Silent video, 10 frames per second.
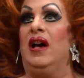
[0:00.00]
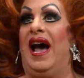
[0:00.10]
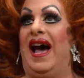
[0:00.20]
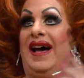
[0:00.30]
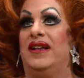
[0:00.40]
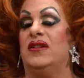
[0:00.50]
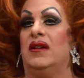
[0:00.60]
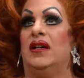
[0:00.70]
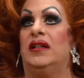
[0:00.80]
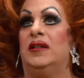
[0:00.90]
had
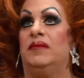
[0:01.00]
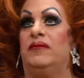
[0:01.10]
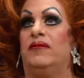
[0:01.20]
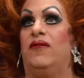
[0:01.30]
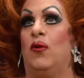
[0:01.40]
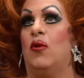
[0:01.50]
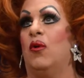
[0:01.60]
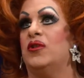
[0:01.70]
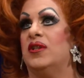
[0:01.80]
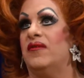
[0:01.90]
4
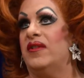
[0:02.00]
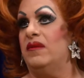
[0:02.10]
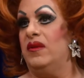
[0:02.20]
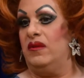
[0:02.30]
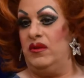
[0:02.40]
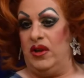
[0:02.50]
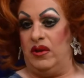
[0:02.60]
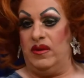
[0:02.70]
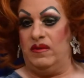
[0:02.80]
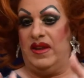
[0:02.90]
quarters of, you
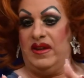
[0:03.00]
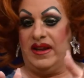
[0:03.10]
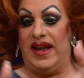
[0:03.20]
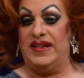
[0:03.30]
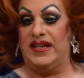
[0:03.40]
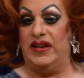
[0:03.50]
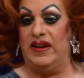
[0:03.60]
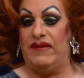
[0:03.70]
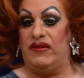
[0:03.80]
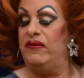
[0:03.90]
know, they had a gay scene
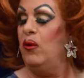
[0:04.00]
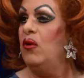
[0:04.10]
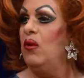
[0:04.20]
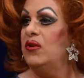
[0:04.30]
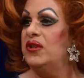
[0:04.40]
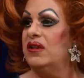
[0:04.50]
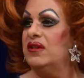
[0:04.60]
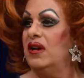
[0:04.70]
in every 4 quarters.